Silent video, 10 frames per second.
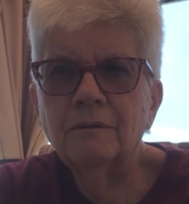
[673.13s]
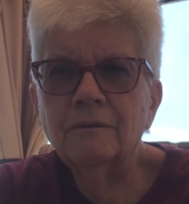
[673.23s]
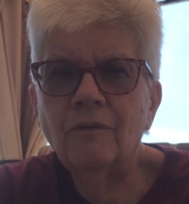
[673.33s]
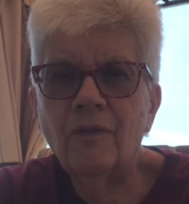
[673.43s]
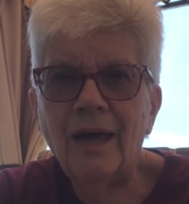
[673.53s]

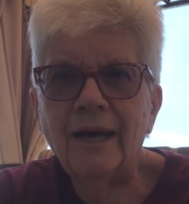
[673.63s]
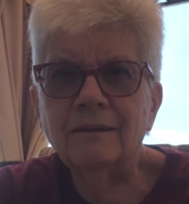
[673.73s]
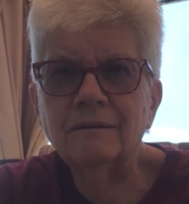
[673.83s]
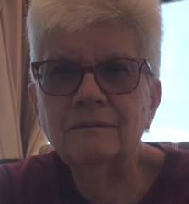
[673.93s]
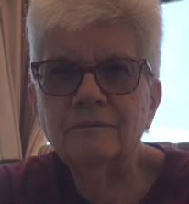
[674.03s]
that
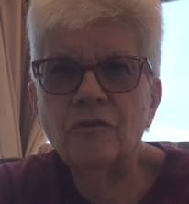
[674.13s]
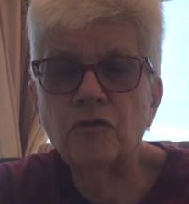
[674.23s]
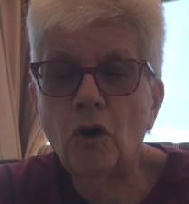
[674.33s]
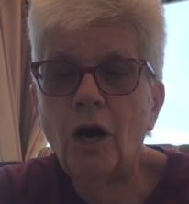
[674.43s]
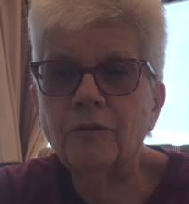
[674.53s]

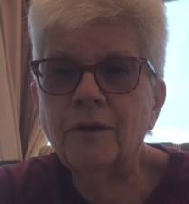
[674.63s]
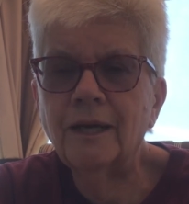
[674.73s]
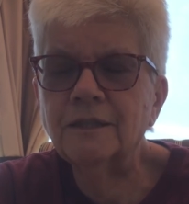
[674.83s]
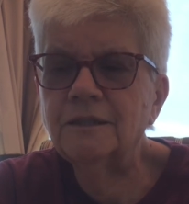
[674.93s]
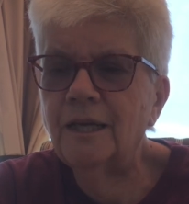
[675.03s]
thought the
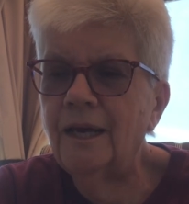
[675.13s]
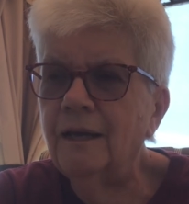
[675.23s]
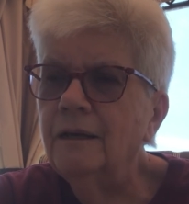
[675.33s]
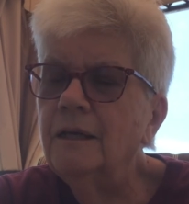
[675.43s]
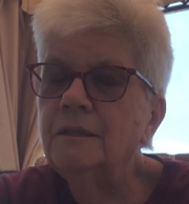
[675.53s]
next day?
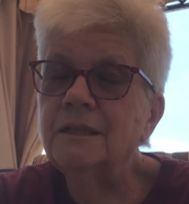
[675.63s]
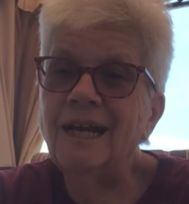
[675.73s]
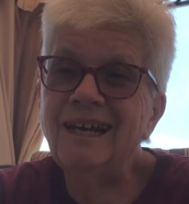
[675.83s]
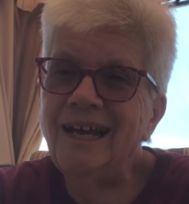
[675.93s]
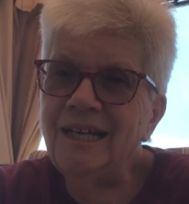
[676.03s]
Did I
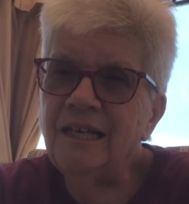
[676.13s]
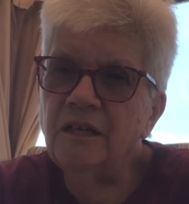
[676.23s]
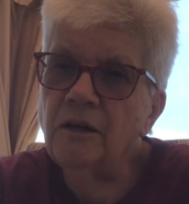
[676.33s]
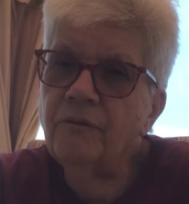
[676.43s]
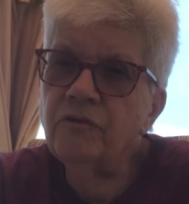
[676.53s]
not eat
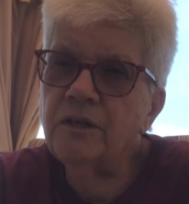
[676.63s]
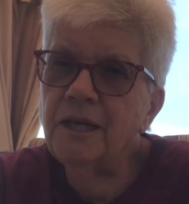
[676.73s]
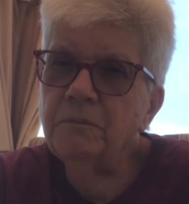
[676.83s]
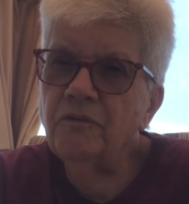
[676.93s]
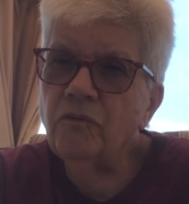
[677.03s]
enough the day
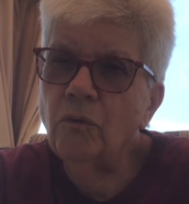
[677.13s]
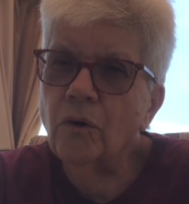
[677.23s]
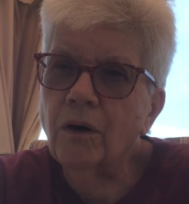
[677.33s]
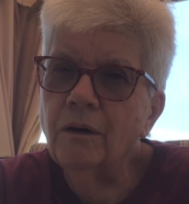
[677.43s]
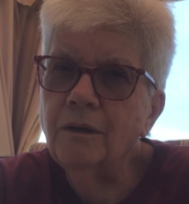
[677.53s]

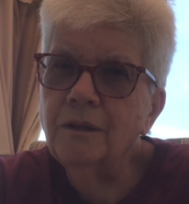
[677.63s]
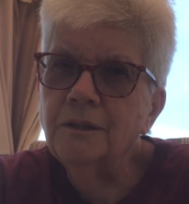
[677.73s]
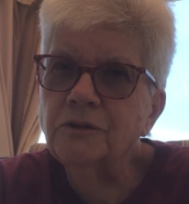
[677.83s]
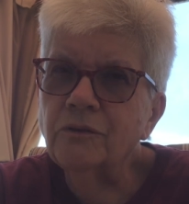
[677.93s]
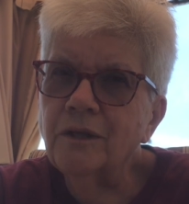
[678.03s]
before
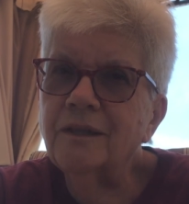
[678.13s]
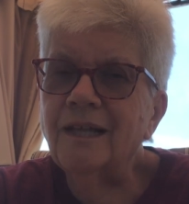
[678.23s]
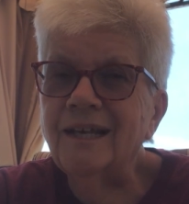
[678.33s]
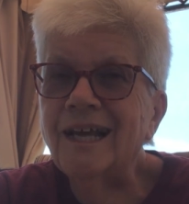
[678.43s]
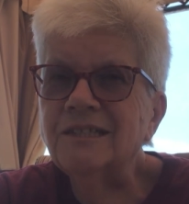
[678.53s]
so that
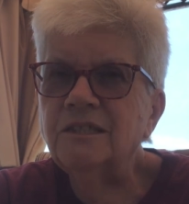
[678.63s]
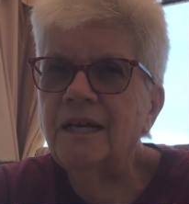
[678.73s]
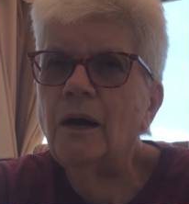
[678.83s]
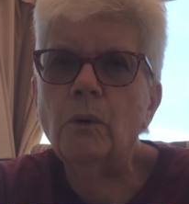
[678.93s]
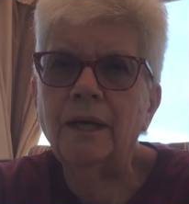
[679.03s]
the next day
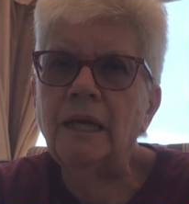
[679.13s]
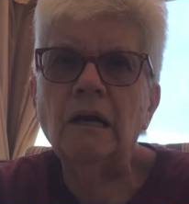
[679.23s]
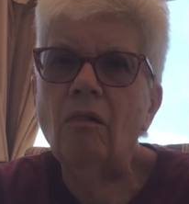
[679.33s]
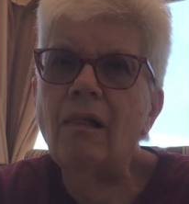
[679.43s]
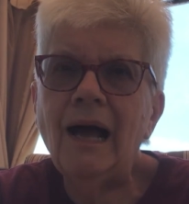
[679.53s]
I want to eat
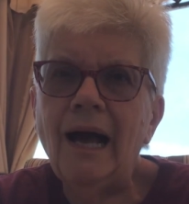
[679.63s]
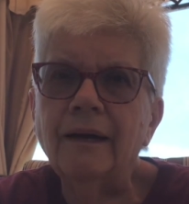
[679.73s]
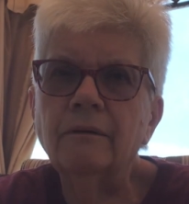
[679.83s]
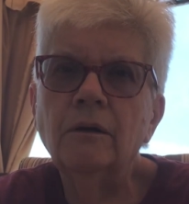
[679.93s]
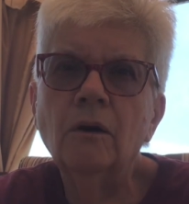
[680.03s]
a lot?
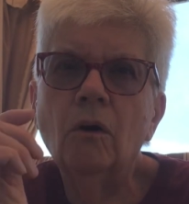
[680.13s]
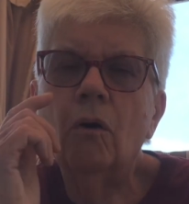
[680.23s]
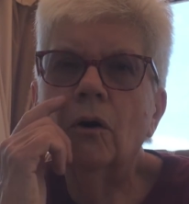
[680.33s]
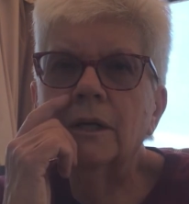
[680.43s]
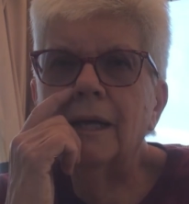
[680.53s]

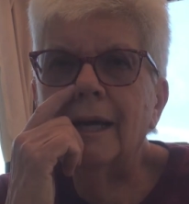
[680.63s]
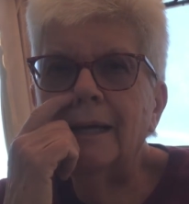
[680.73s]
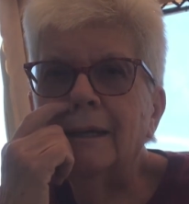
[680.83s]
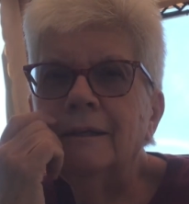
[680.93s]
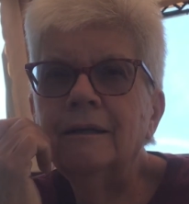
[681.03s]
Or did I
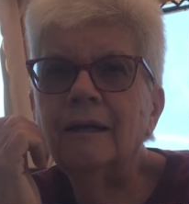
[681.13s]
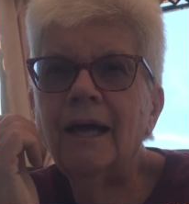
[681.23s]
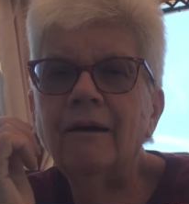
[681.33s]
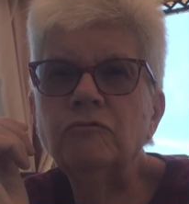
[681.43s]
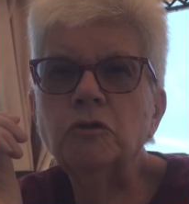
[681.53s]

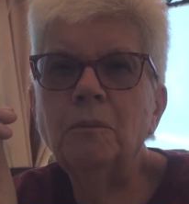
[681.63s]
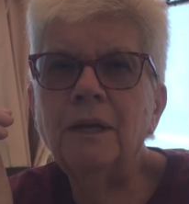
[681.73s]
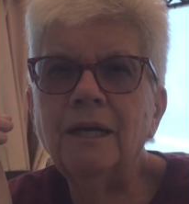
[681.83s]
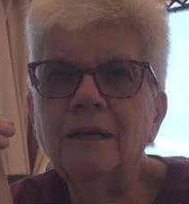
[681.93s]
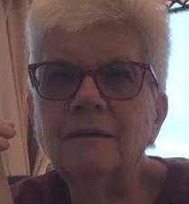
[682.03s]
have too
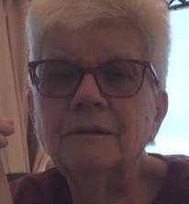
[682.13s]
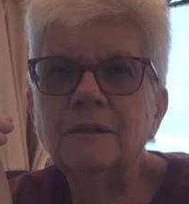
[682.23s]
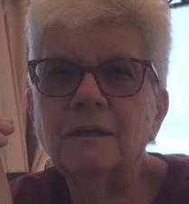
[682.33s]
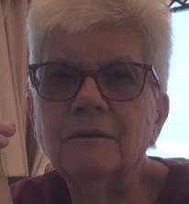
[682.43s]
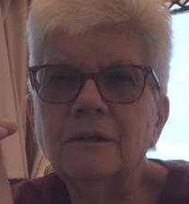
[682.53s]
many
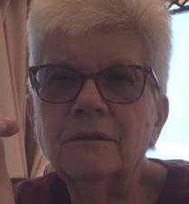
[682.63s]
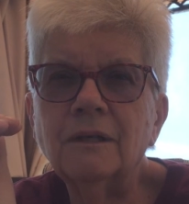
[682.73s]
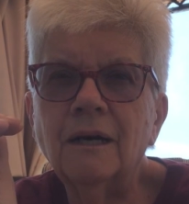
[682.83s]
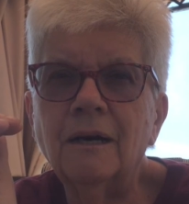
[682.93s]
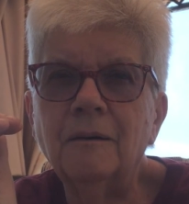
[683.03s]

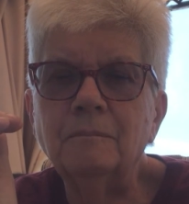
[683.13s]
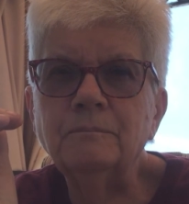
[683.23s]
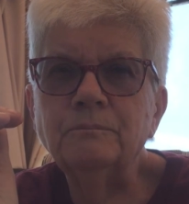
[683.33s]
um,